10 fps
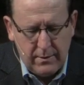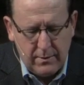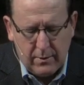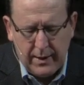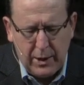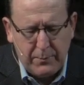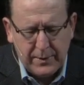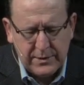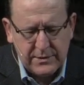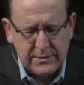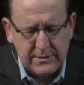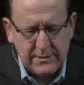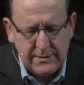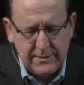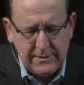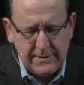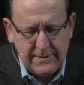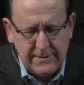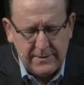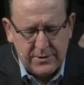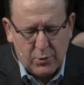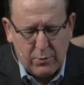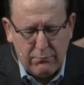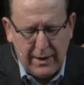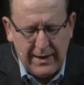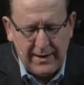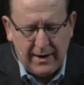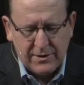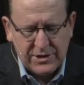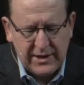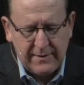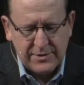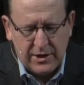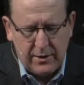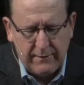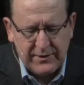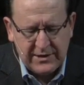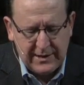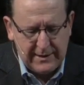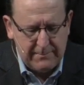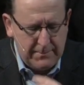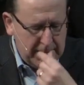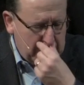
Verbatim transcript: Lord, help us to remind ourselves all the time